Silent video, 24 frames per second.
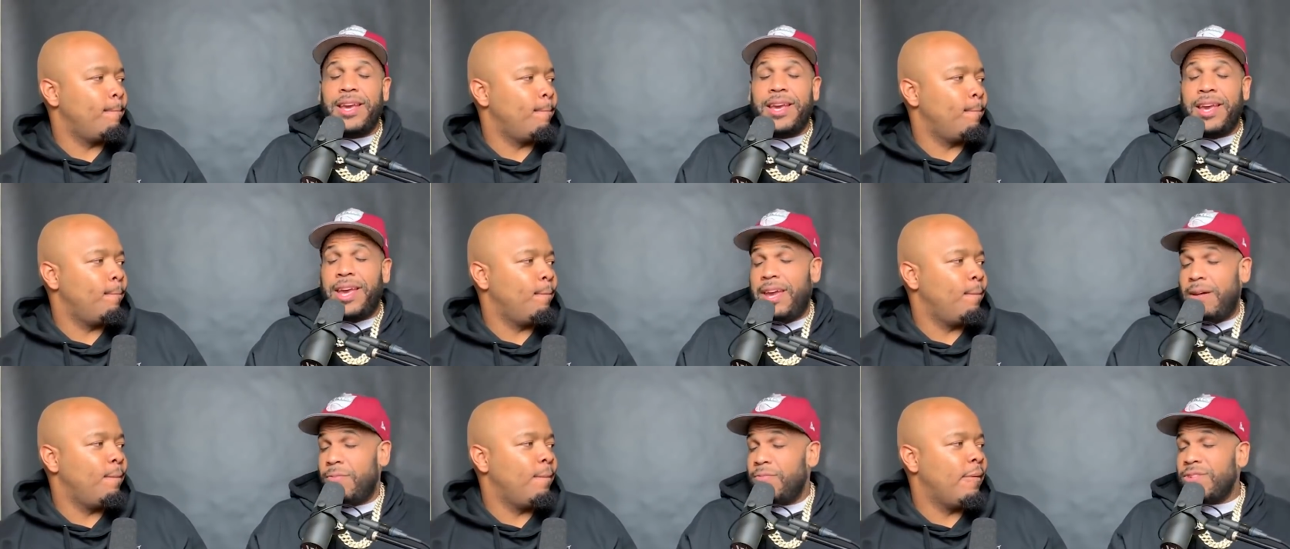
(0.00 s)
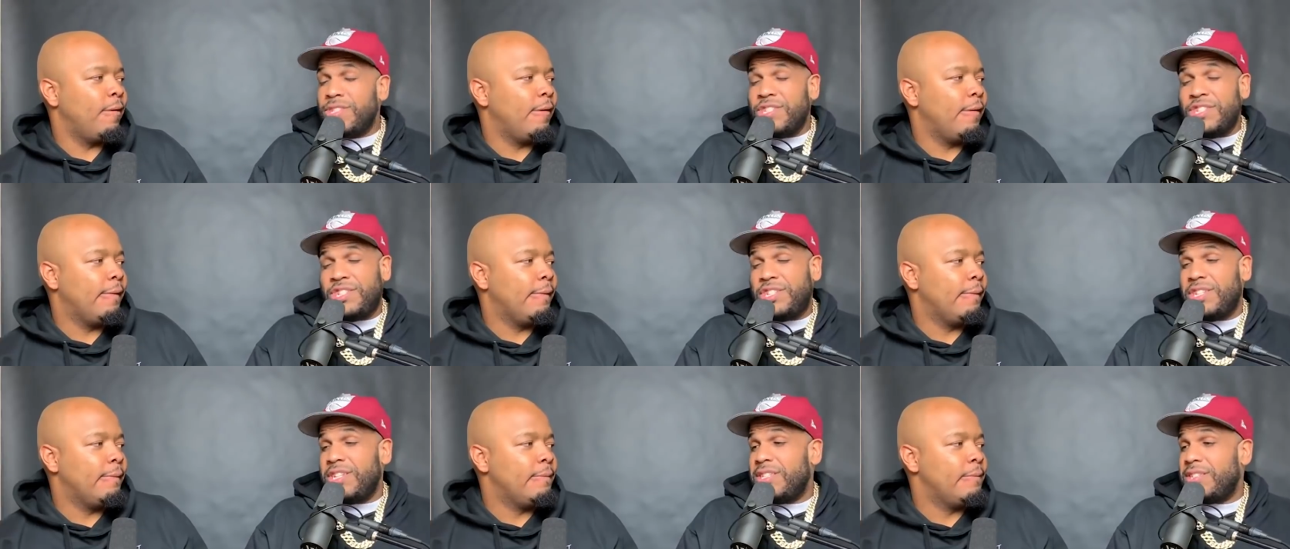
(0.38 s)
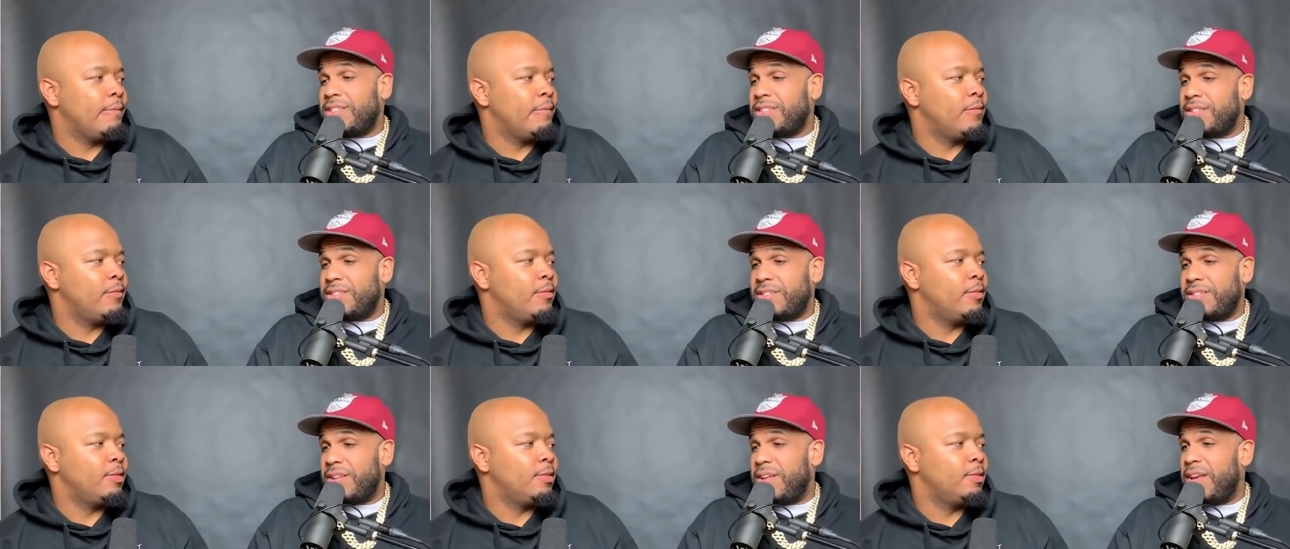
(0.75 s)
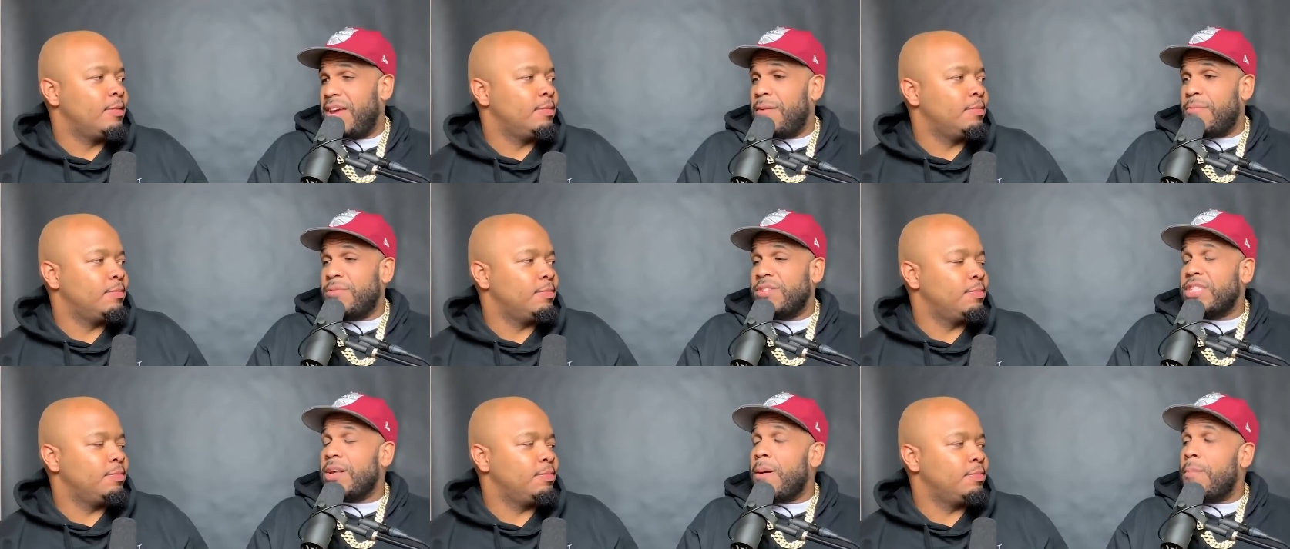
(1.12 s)
Speaker 1: it was just
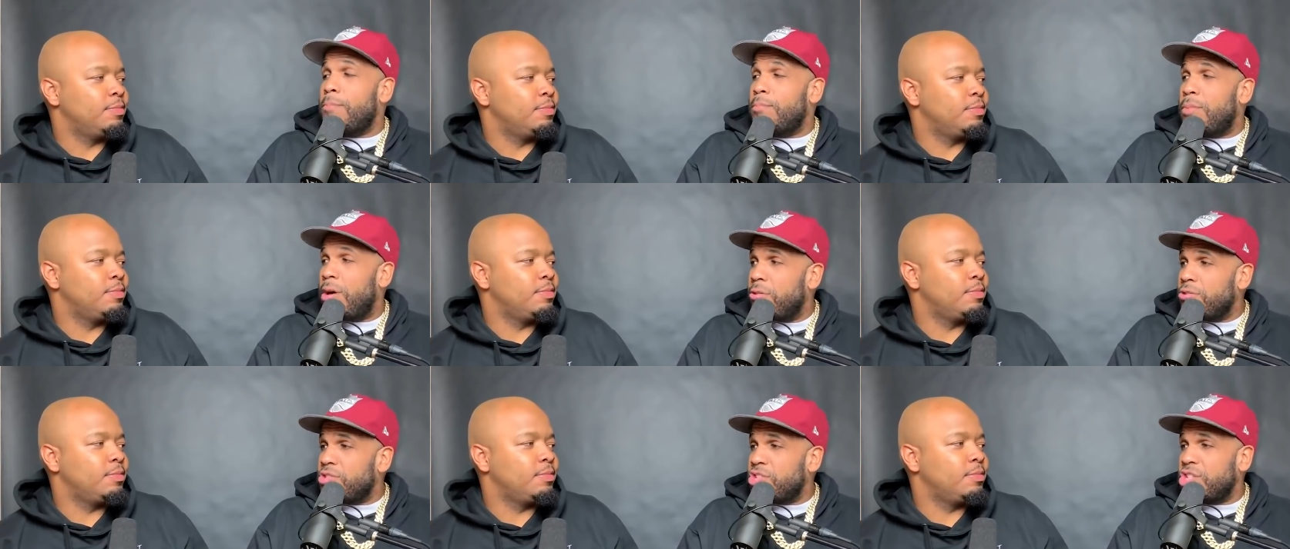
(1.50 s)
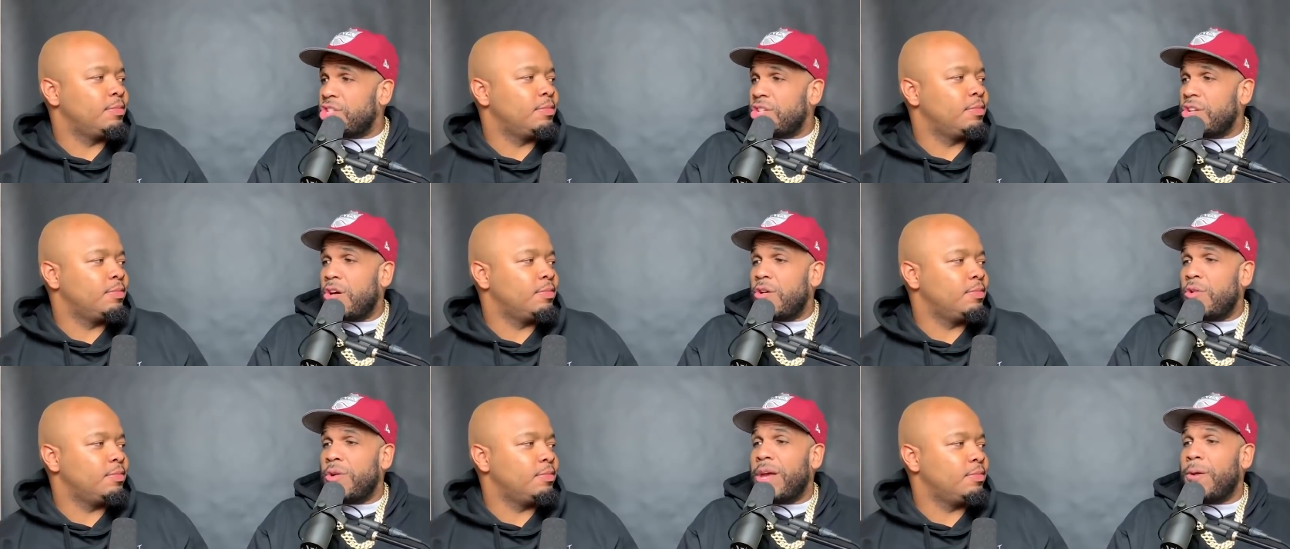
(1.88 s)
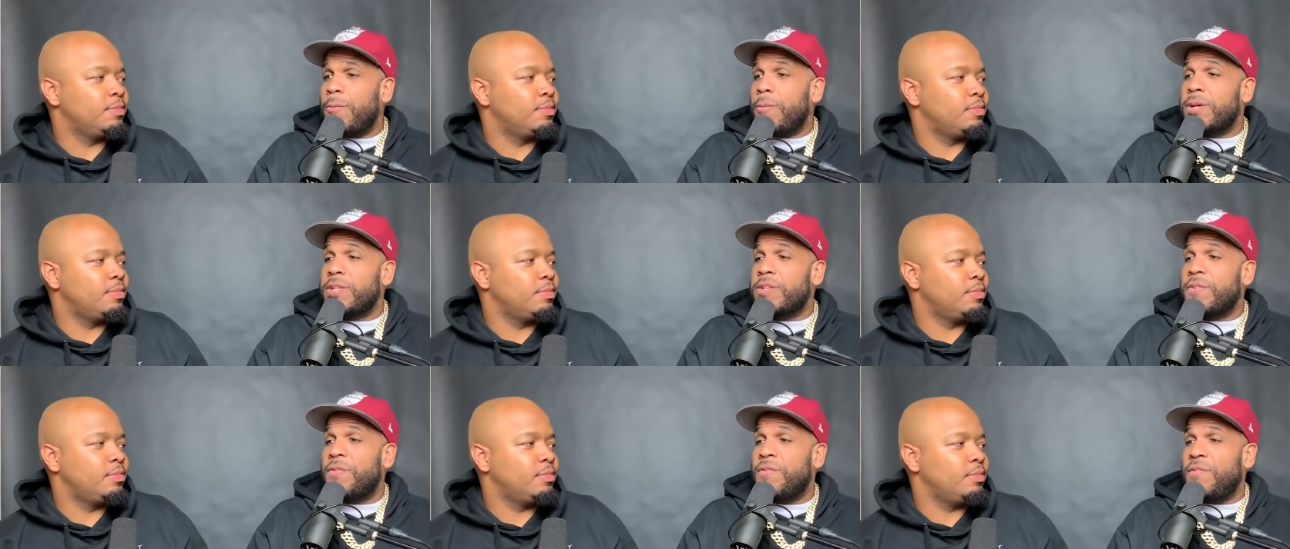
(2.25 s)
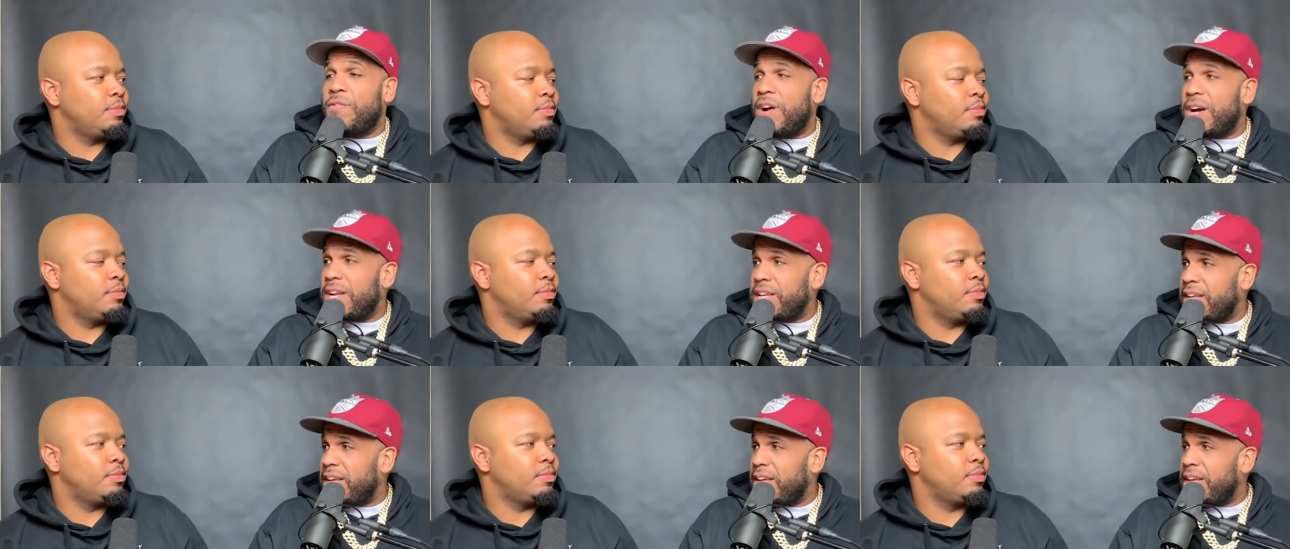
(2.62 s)
it was emotional, it was
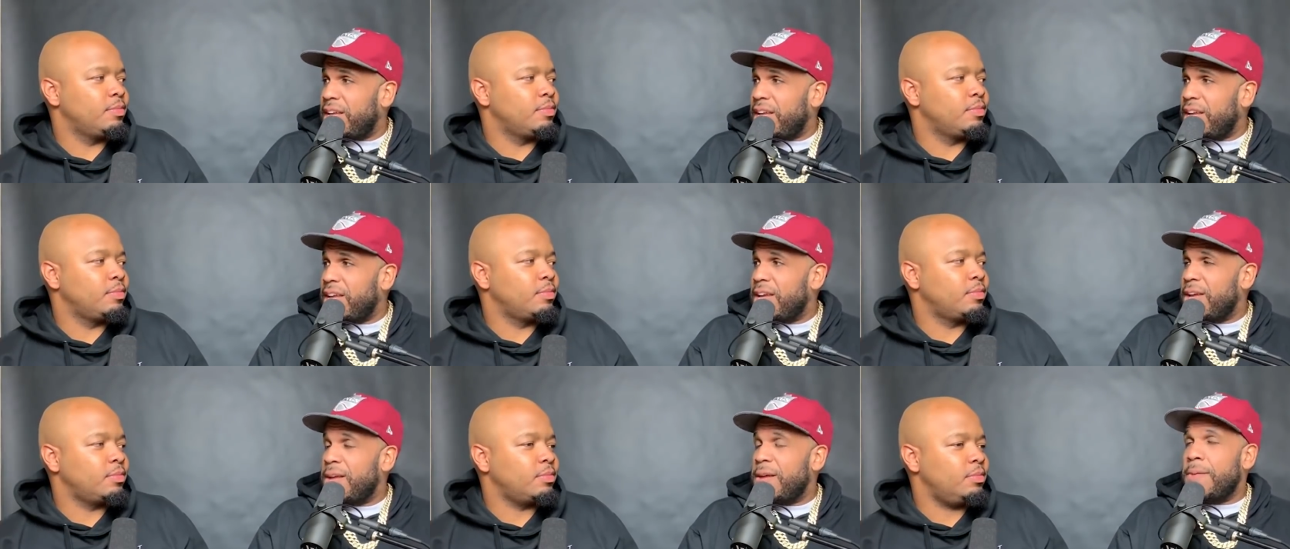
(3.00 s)
funny.